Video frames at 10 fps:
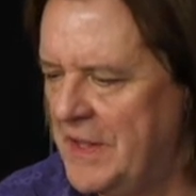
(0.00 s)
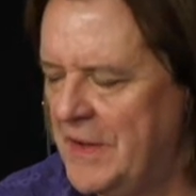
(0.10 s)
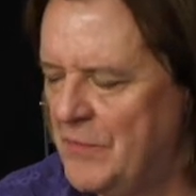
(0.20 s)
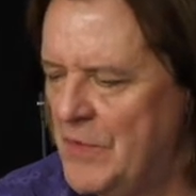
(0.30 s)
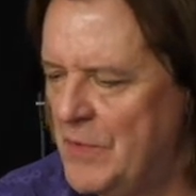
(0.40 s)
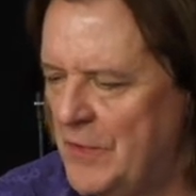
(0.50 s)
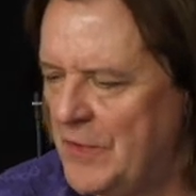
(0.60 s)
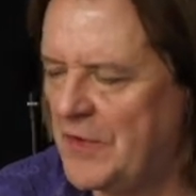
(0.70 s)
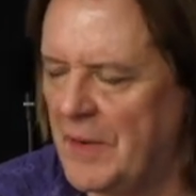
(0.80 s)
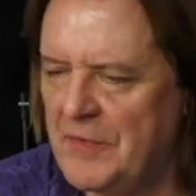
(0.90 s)
you
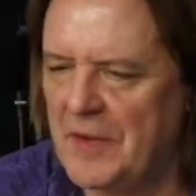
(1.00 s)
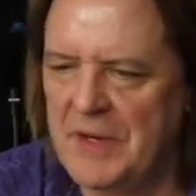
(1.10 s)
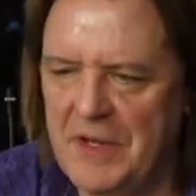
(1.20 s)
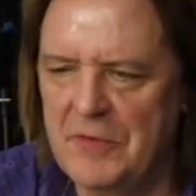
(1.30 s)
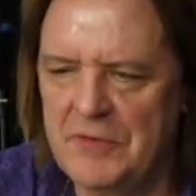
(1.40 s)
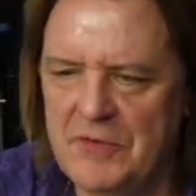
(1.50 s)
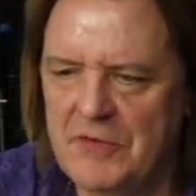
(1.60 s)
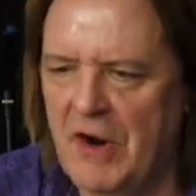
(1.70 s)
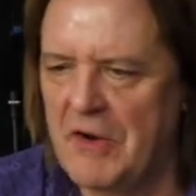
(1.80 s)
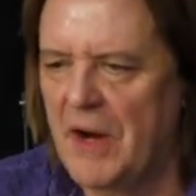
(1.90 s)
know, somebody who's
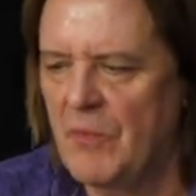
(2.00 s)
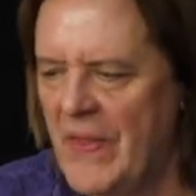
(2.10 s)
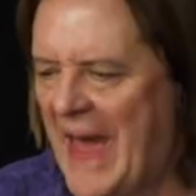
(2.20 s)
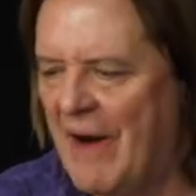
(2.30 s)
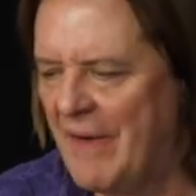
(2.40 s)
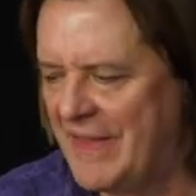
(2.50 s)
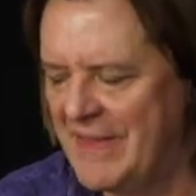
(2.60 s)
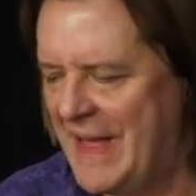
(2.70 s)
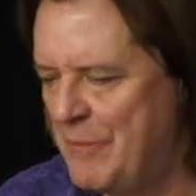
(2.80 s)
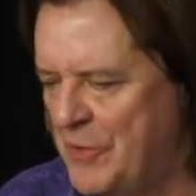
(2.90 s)
grown up without
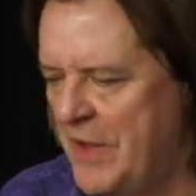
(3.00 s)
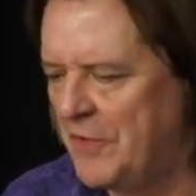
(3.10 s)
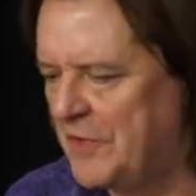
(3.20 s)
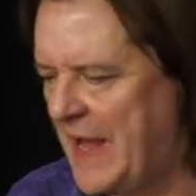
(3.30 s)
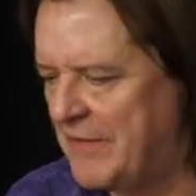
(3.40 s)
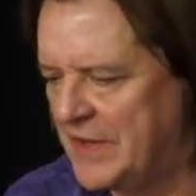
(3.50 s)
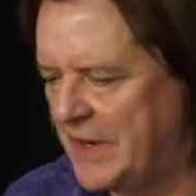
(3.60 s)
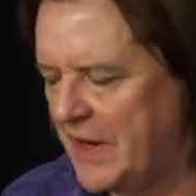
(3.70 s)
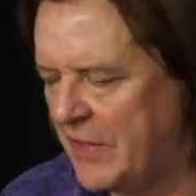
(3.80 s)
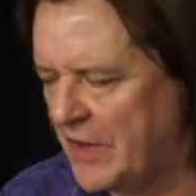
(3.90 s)
previously having done
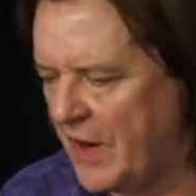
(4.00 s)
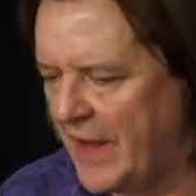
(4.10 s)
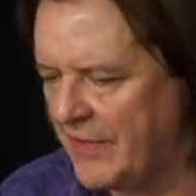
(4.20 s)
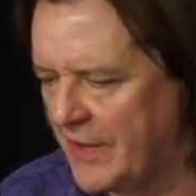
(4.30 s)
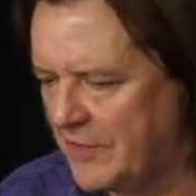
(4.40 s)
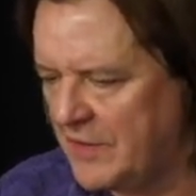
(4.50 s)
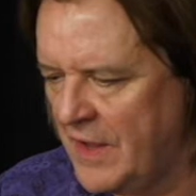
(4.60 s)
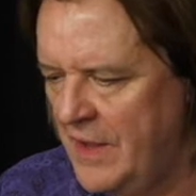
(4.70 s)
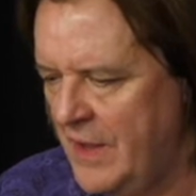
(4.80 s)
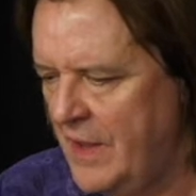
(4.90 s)
anything like this,
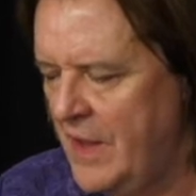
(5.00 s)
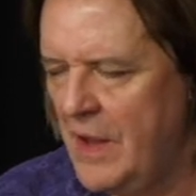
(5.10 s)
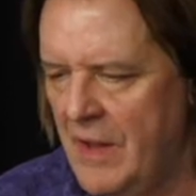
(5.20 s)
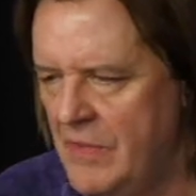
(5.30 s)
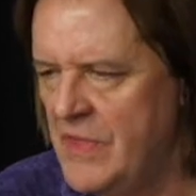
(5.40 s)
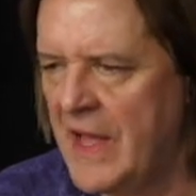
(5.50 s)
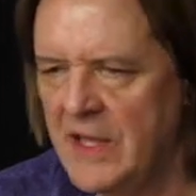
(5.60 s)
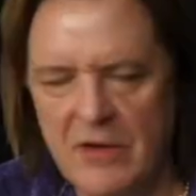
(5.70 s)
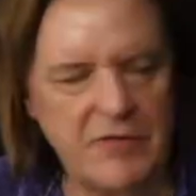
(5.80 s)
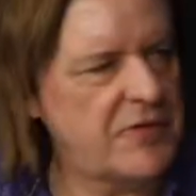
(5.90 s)
they're
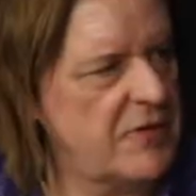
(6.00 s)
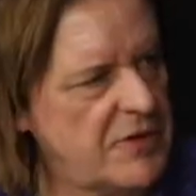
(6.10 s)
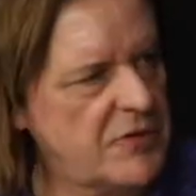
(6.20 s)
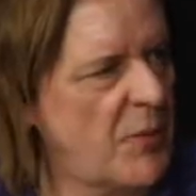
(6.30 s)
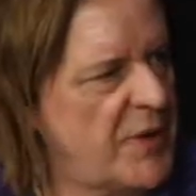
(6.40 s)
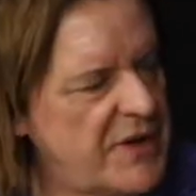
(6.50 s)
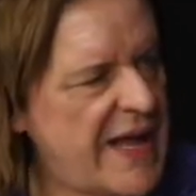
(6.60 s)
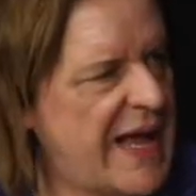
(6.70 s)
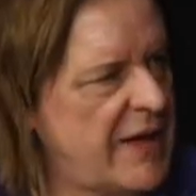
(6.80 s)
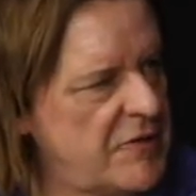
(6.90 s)
used to the dominant
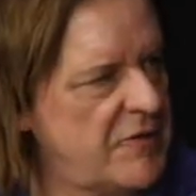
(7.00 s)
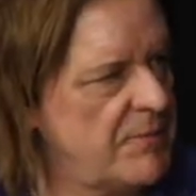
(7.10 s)
hand